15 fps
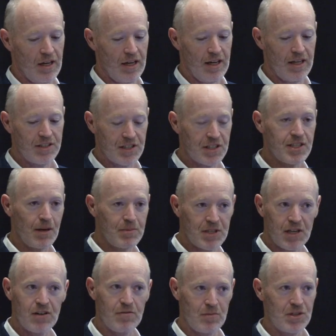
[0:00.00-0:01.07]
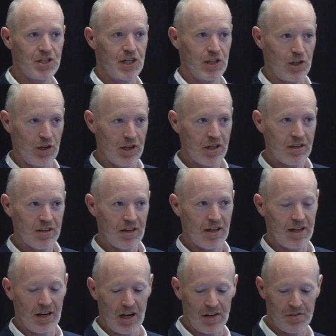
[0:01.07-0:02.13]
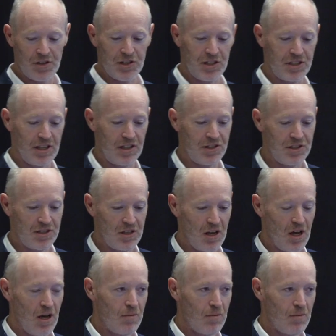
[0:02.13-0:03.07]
It's a subset of machine learning and artificial intelligence,